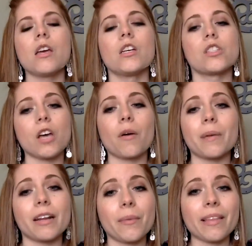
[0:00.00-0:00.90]
So, but
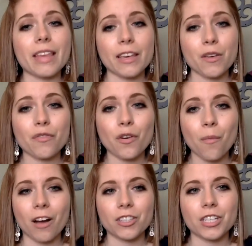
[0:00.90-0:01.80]
anyway, thank you for
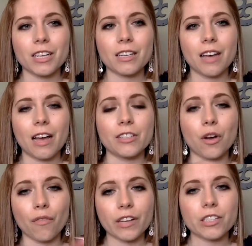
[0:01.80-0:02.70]
watching.
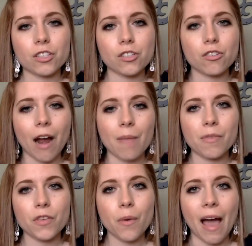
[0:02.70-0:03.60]
Don't forget to subscribe
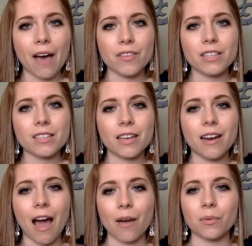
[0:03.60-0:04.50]
if you haven't, and
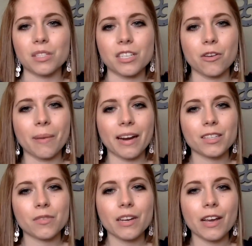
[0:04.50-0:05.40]
I will see you in my next
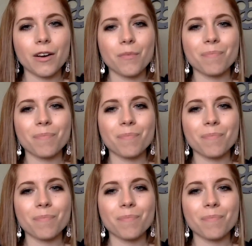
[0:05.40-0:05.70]
video.